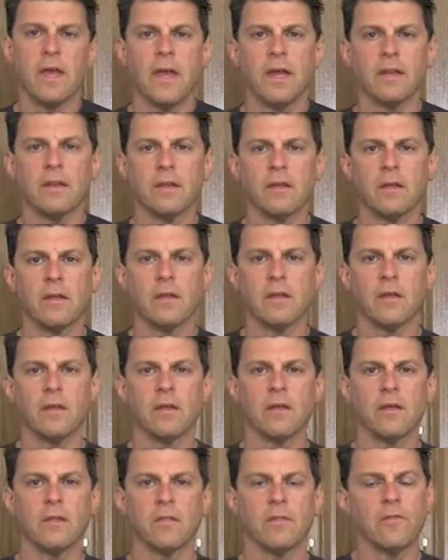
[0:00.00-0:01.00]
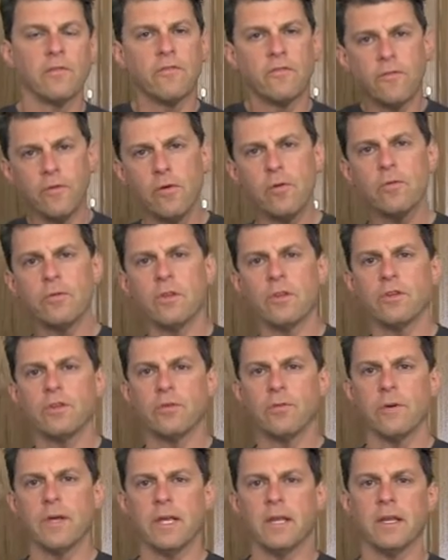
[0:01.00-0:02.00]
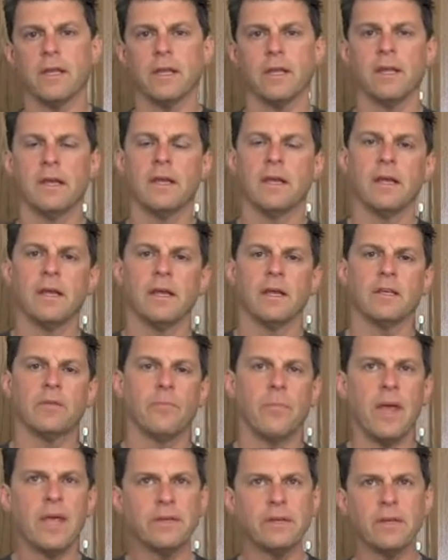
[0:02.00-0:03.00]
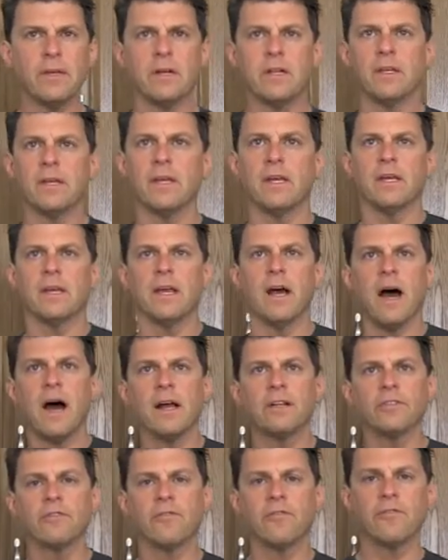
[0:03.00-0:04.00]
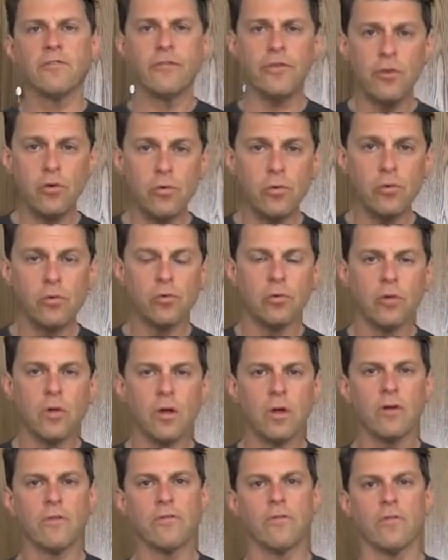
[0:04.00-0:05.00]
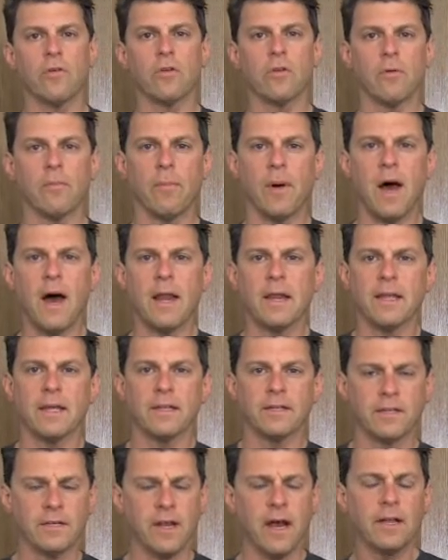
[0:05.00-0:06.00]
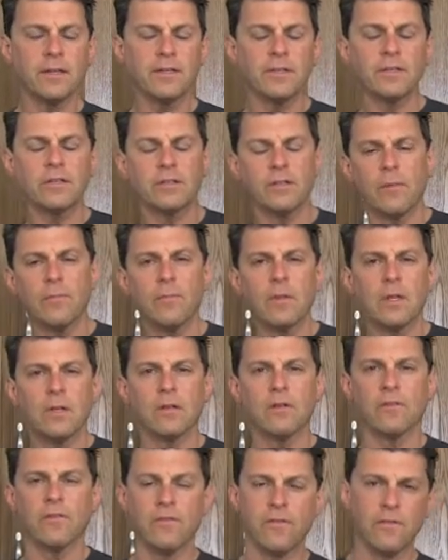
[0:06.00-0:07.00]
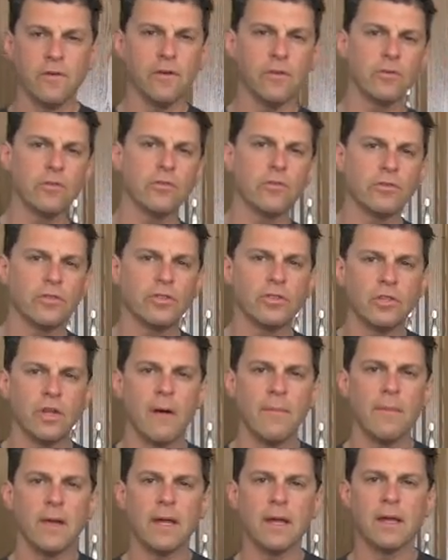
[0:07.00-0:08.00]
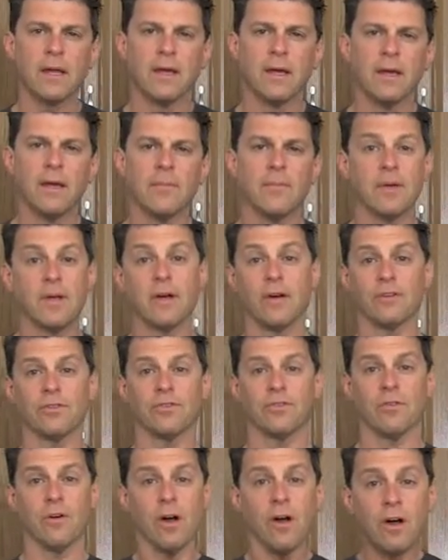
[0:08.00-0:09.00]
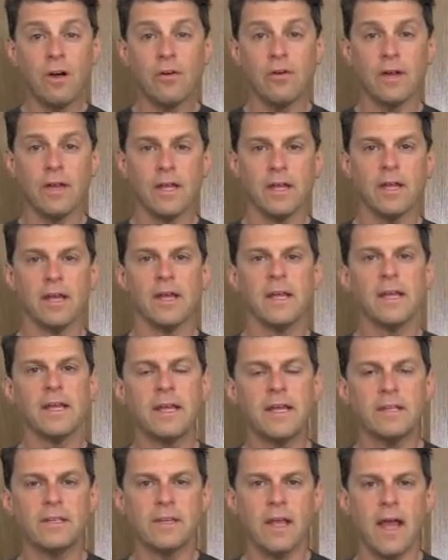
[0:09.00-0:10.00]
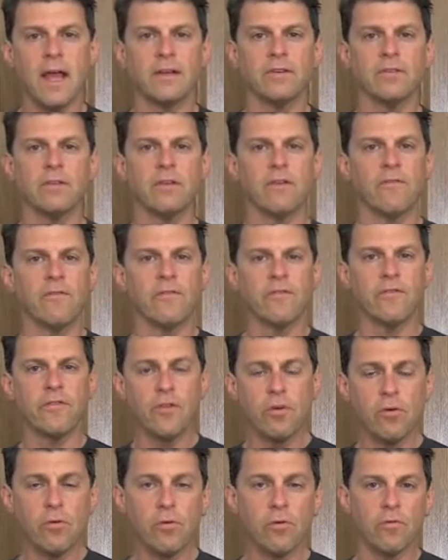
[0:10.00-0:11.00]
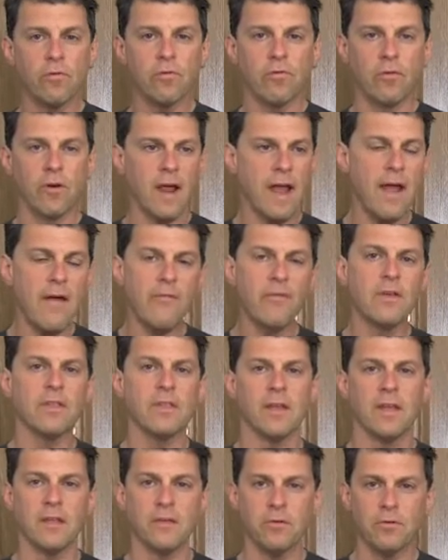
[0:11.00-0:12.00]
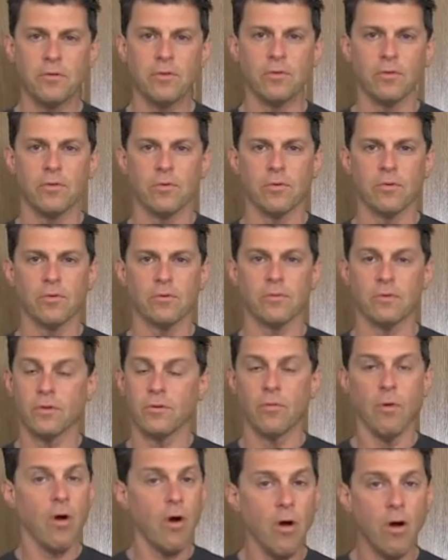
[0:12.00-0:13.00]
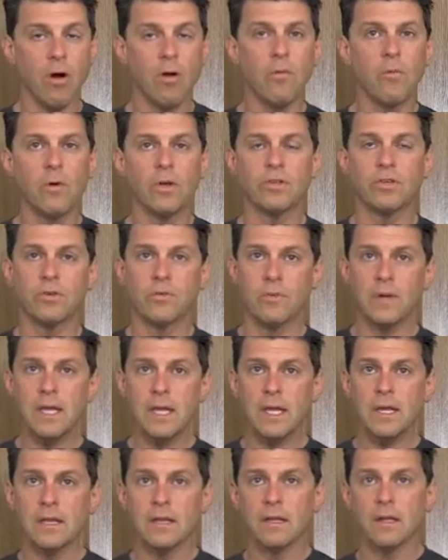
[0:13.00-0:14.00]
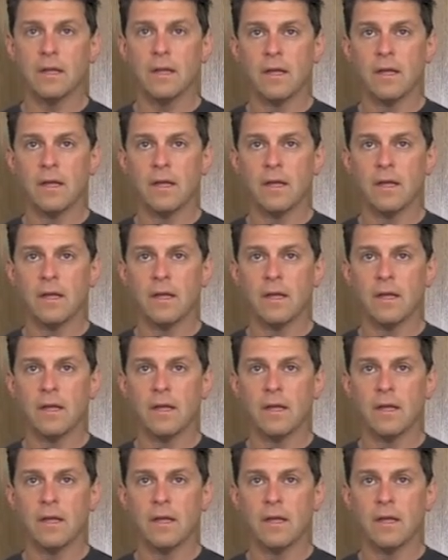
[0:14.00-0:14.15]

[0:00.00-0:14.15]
that the food that you eat is basically God's fuel for your body. It's not just something to fill your stomach because you're hungry. It's actually fuel for everything you do. You are what you eat.